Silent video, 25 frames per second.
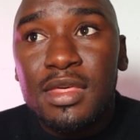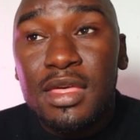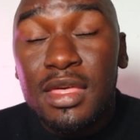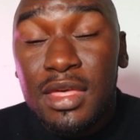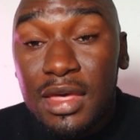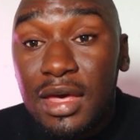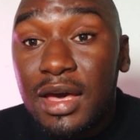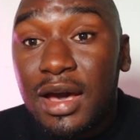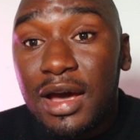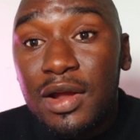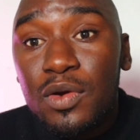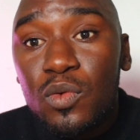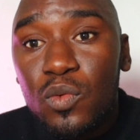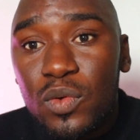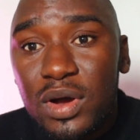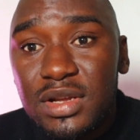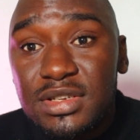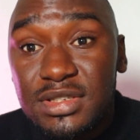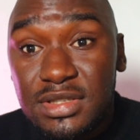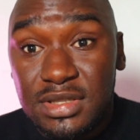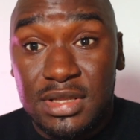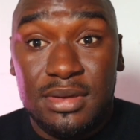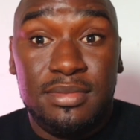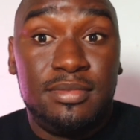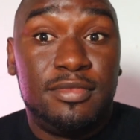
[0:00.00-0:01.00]
he can
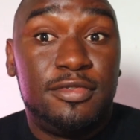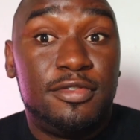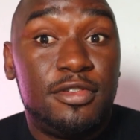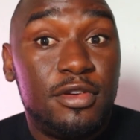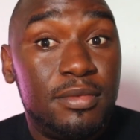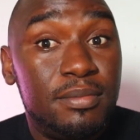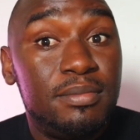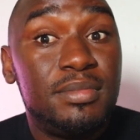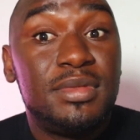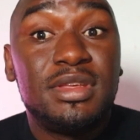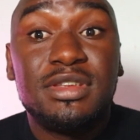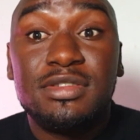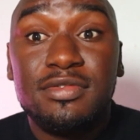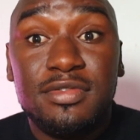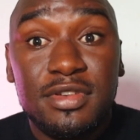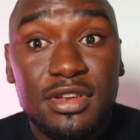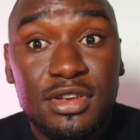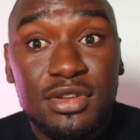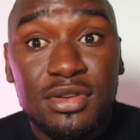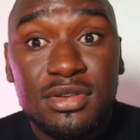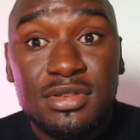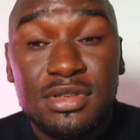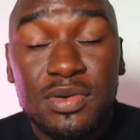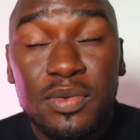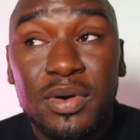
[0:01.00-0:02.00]
watch them from these
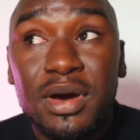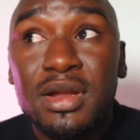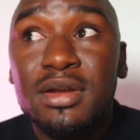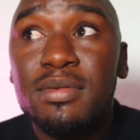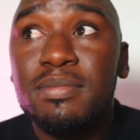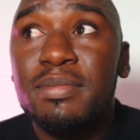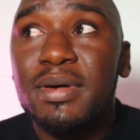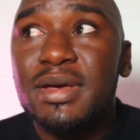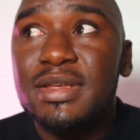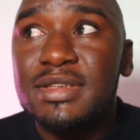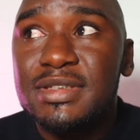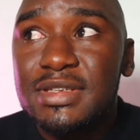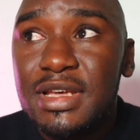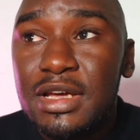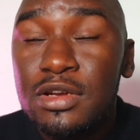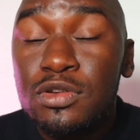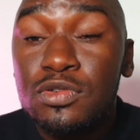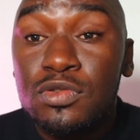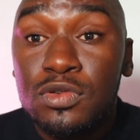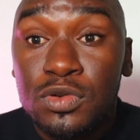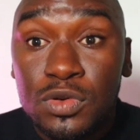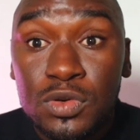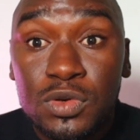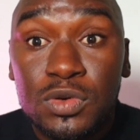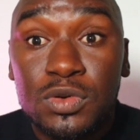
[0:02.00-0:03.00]
videos. I want my son
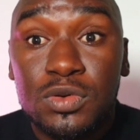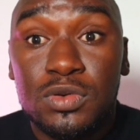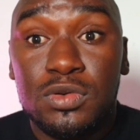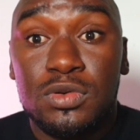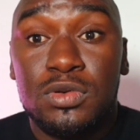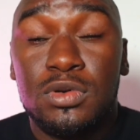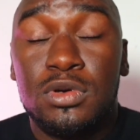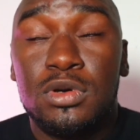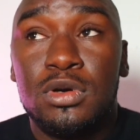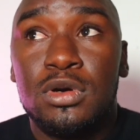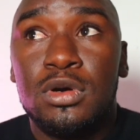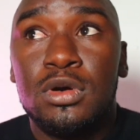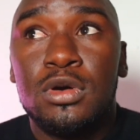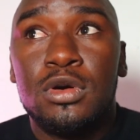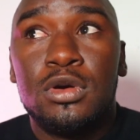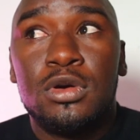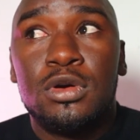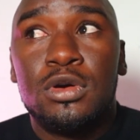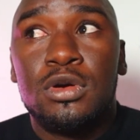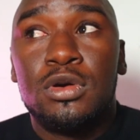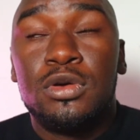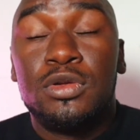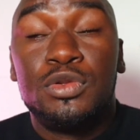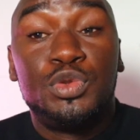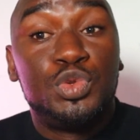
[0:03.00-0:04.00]
to
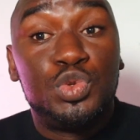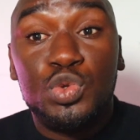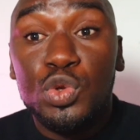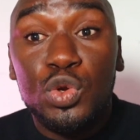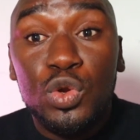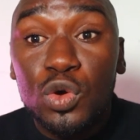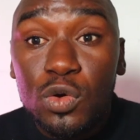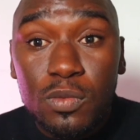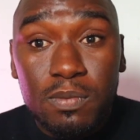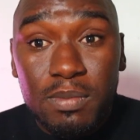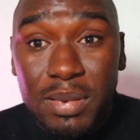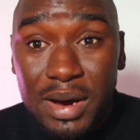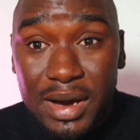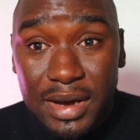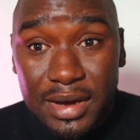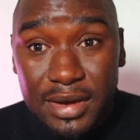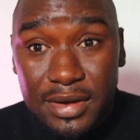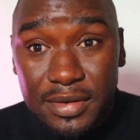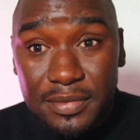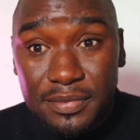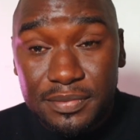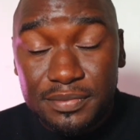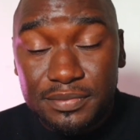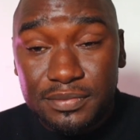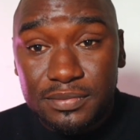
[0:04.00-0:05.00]
look back
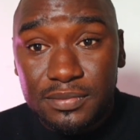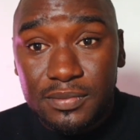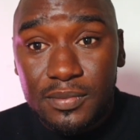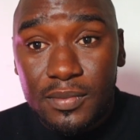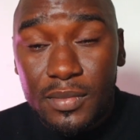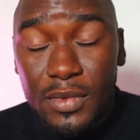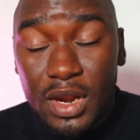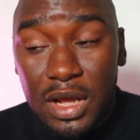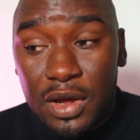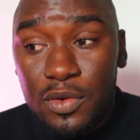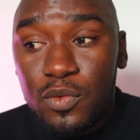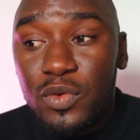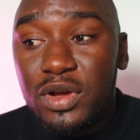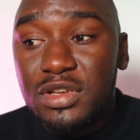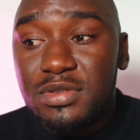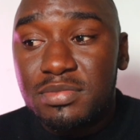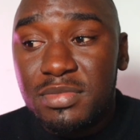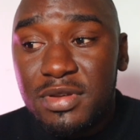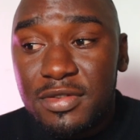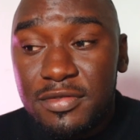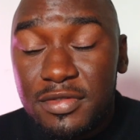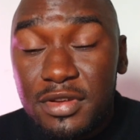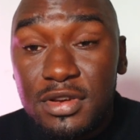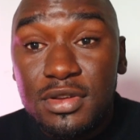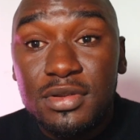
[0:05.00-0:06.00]
and watch
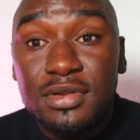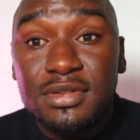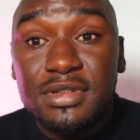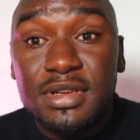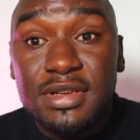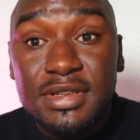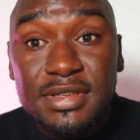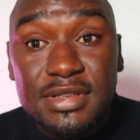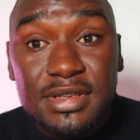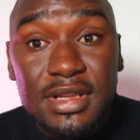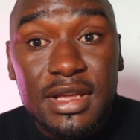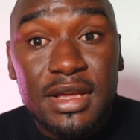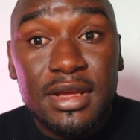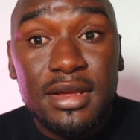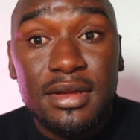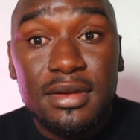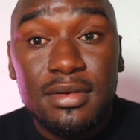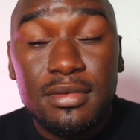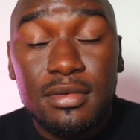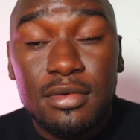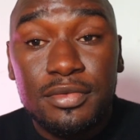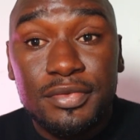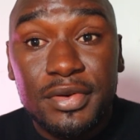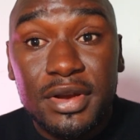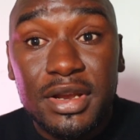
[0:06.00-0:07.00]
my videos and
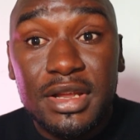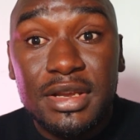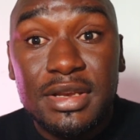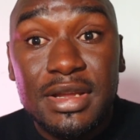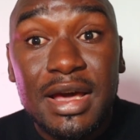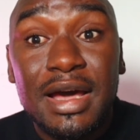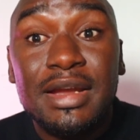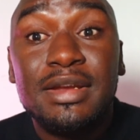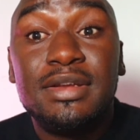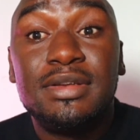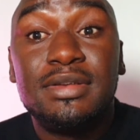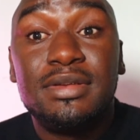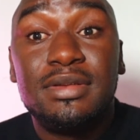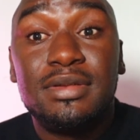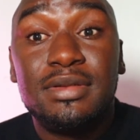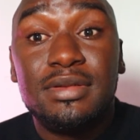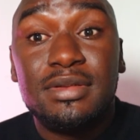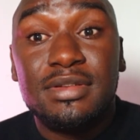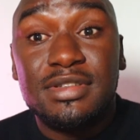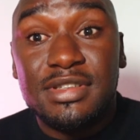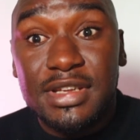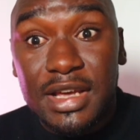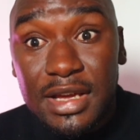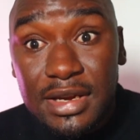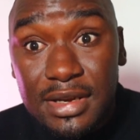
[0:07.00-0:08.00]
say, really, Dad
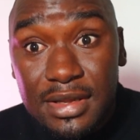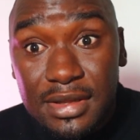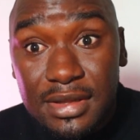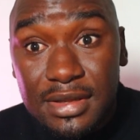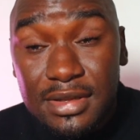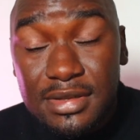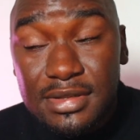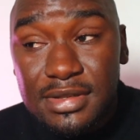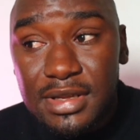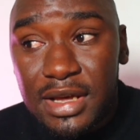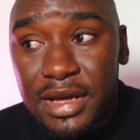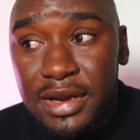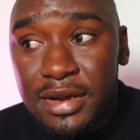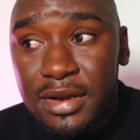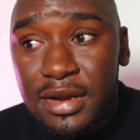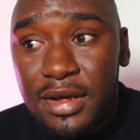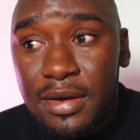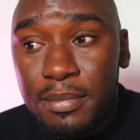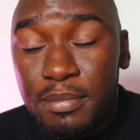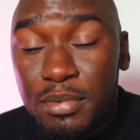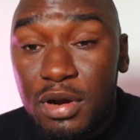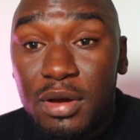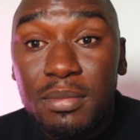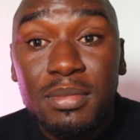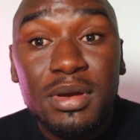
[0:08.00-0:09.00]
said this, and
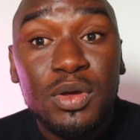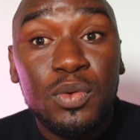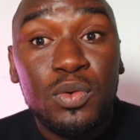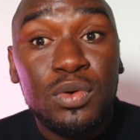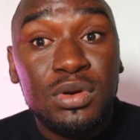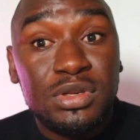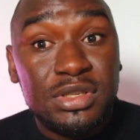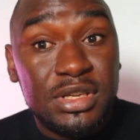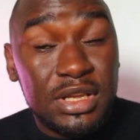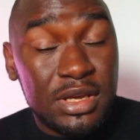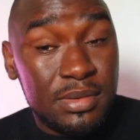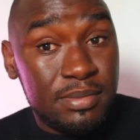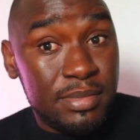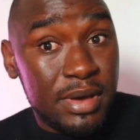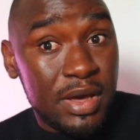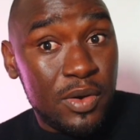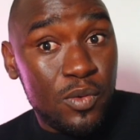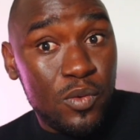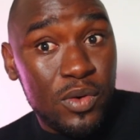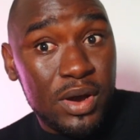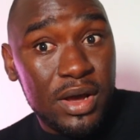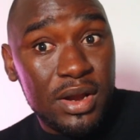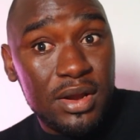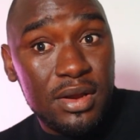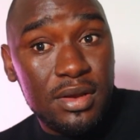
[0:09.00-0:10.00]
I probably will take my
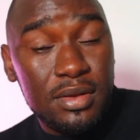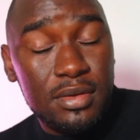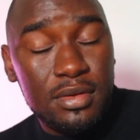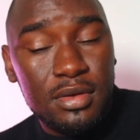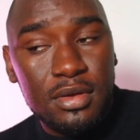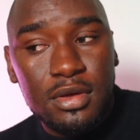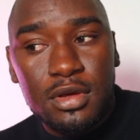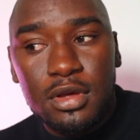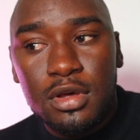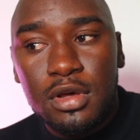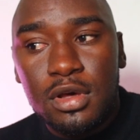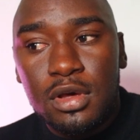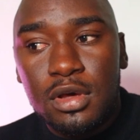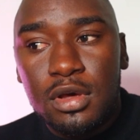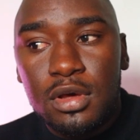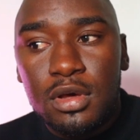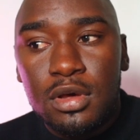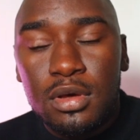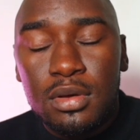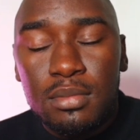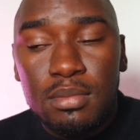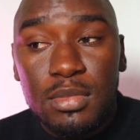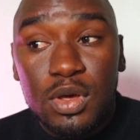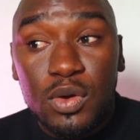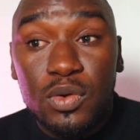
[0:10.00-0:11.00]
word.
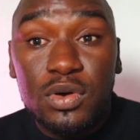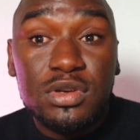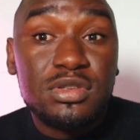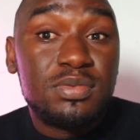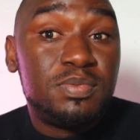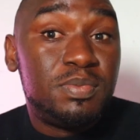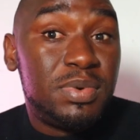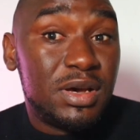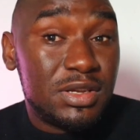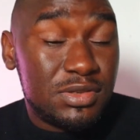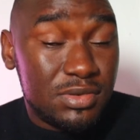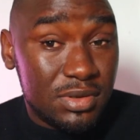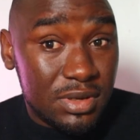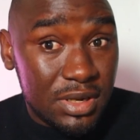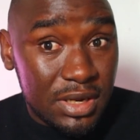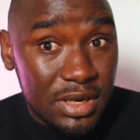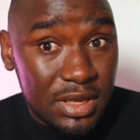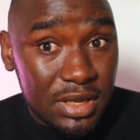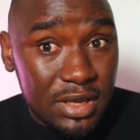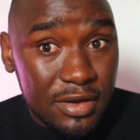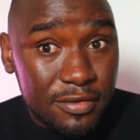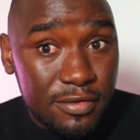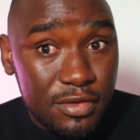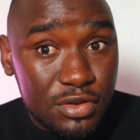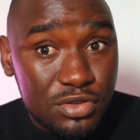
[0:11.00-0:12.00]
Because
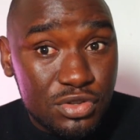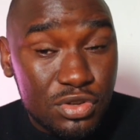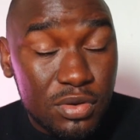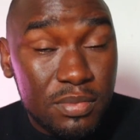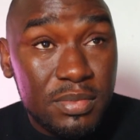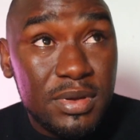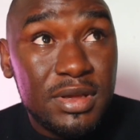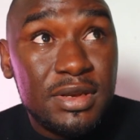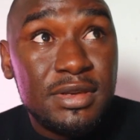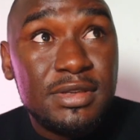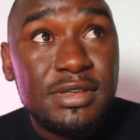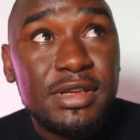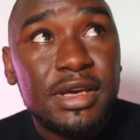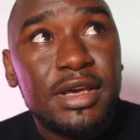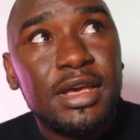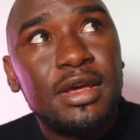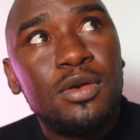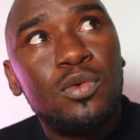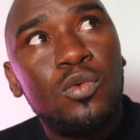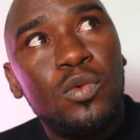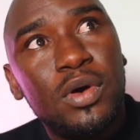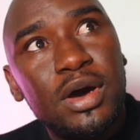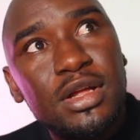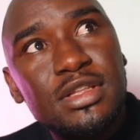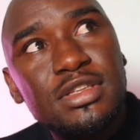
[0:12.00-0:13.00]
personally, I've also been
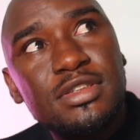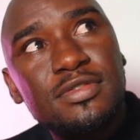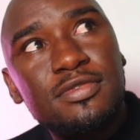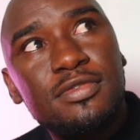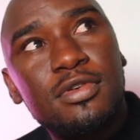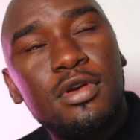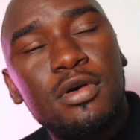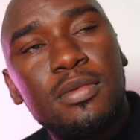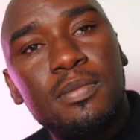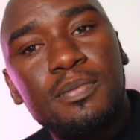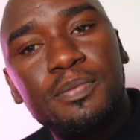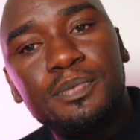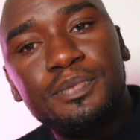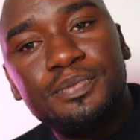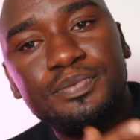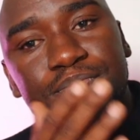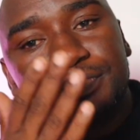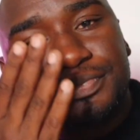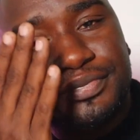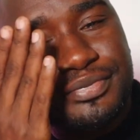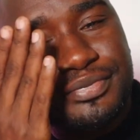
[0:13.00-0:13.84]
taking words from